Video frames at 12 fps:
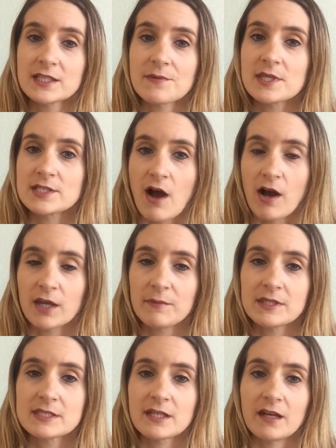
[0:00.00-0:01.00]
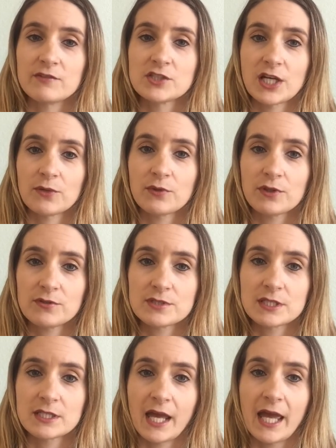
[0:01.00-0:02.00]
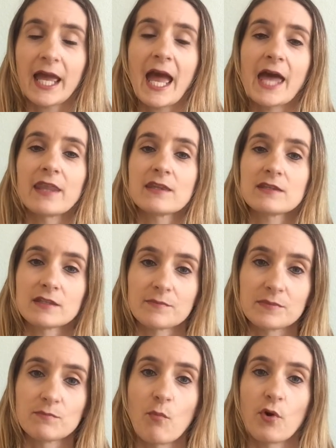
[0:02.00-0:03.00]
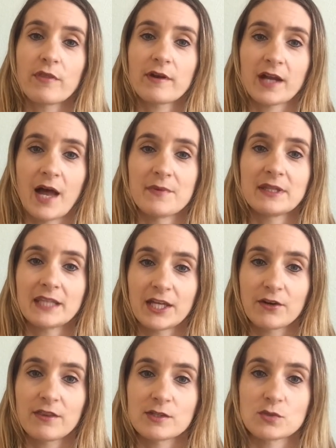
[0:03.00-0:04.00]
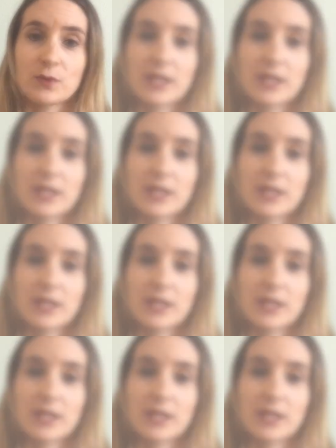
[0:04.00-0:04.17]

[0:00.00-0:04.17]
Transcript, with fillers: some of the documents that I've shared with you today and some more that are coming later this